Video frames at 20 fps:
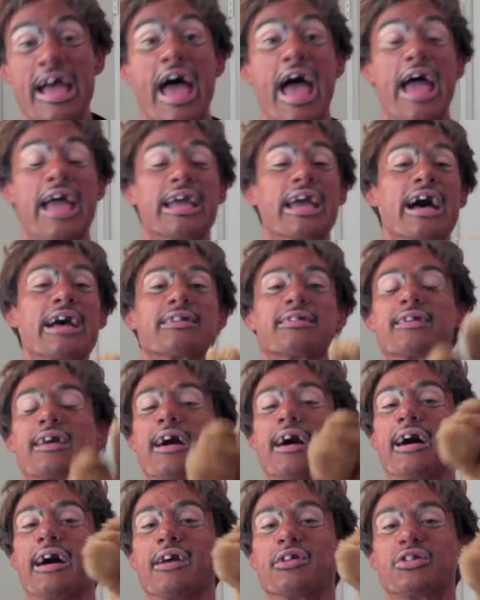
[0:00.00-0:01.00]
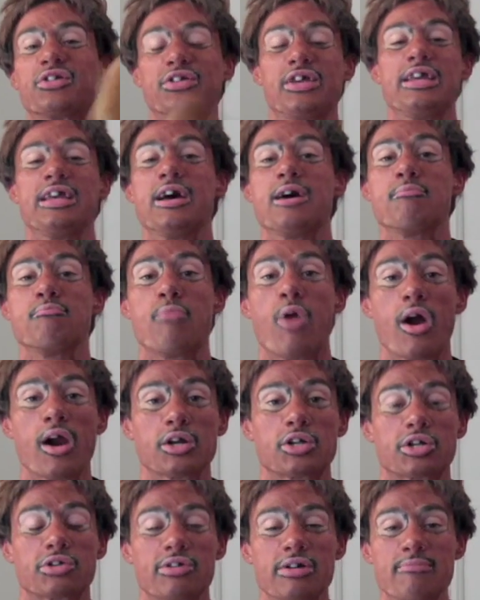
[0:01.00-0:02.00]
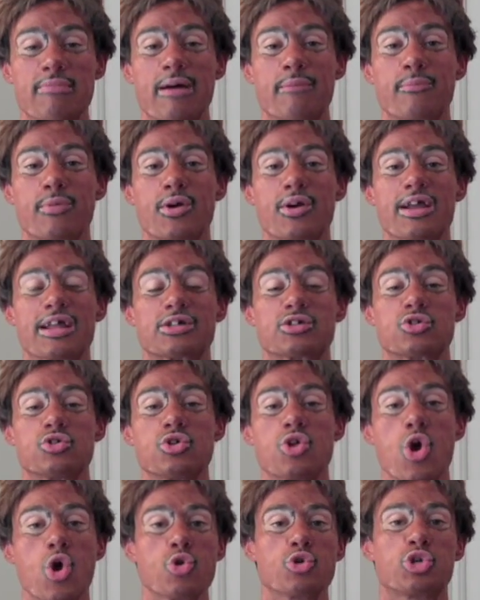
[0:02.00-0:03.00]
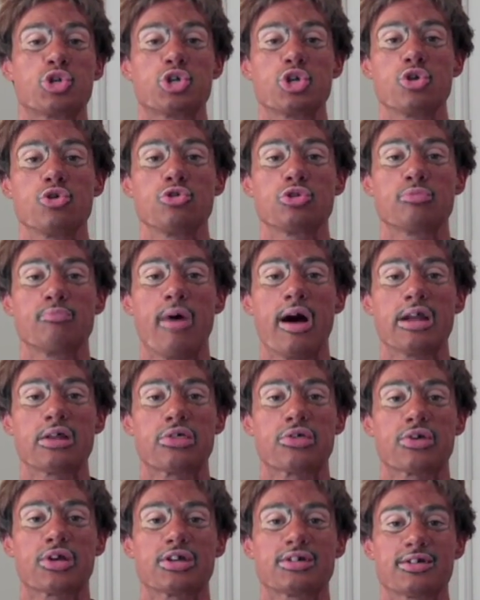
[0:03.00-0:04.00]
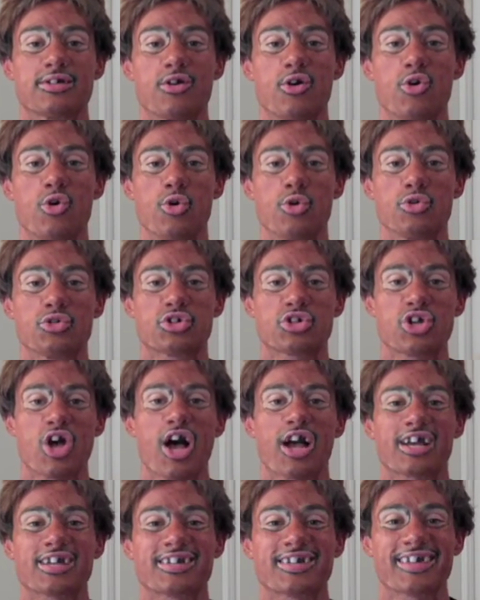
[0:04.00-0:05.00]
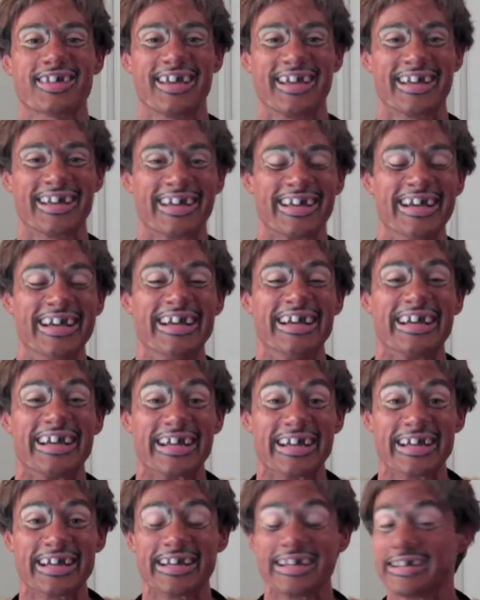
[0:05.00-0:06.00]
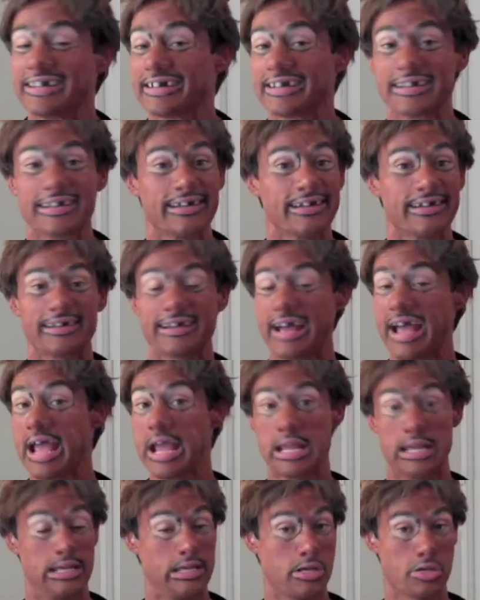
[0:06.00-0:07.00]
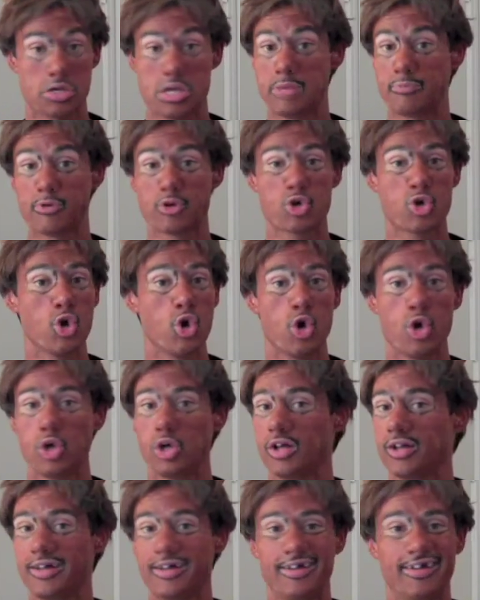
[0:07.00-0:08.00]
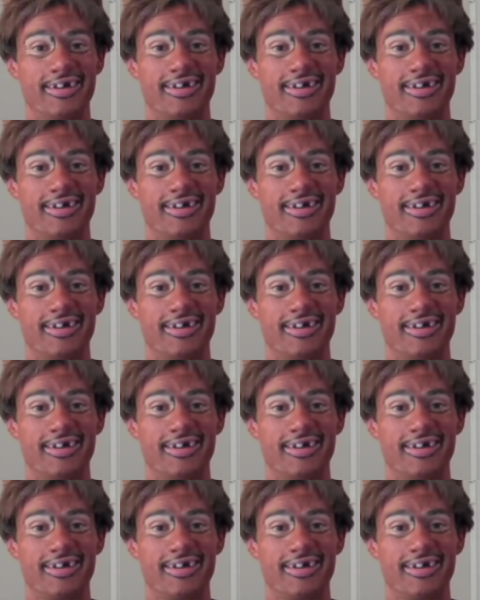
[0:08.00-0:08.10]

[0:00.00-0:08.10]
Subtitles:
Hey guys, I'll see you in March. Remember, it's No Shoes Month because of the whole socks thing, and hey, keep it cool,